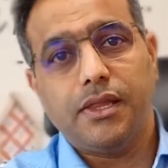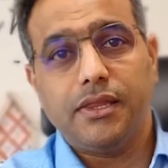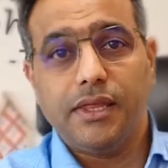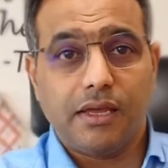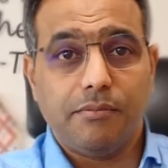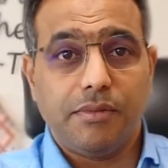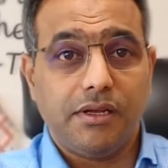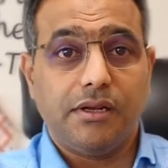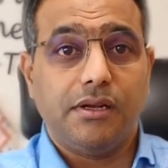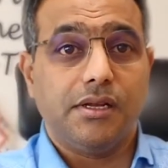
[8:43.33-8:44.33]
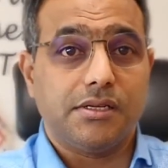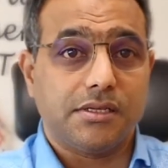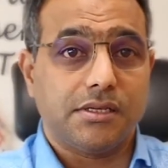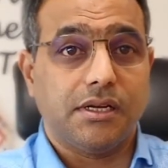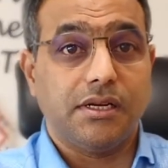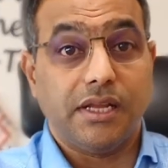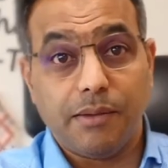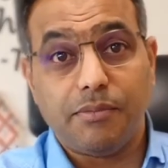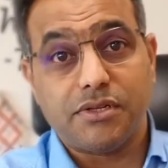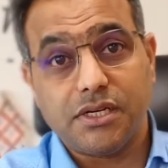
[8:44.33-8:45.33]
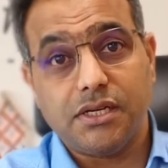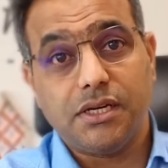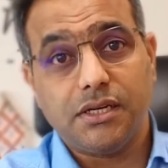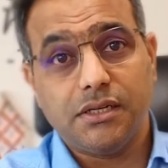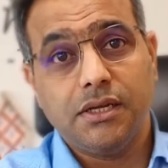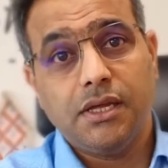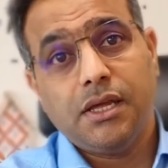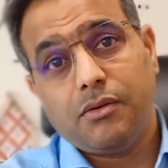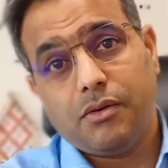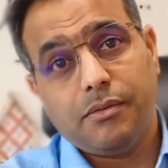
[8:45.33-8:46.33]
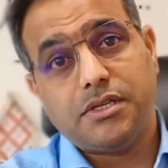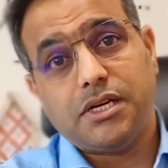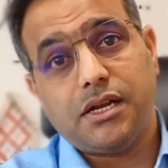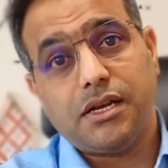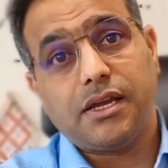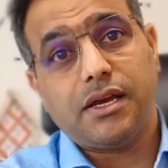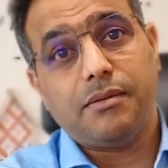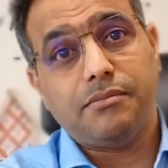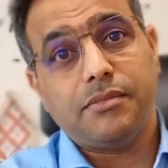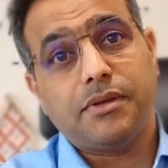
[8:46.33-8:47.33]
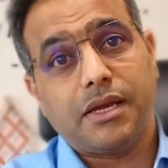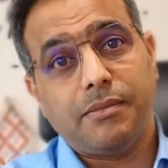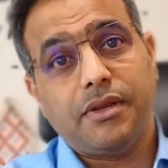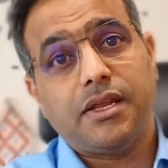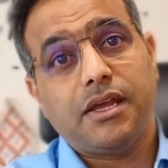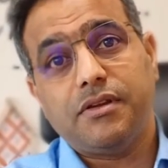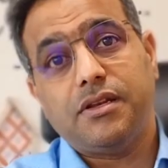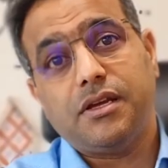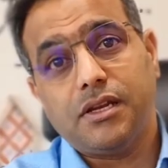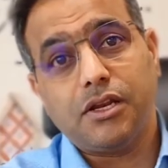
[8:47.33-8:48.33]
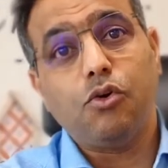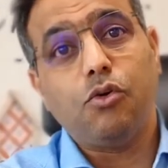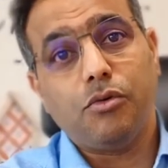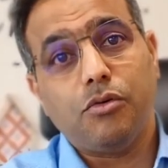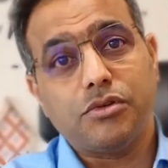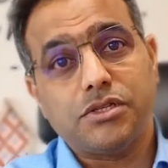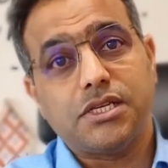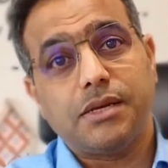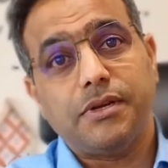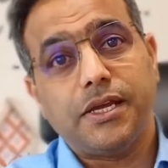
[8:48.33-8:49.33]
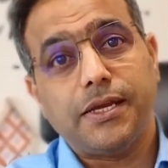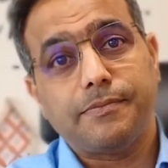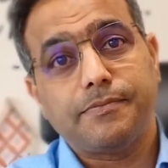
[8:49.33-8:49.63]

they can be done as a day procedure, where a child come in, have it done, and go home almost the same day.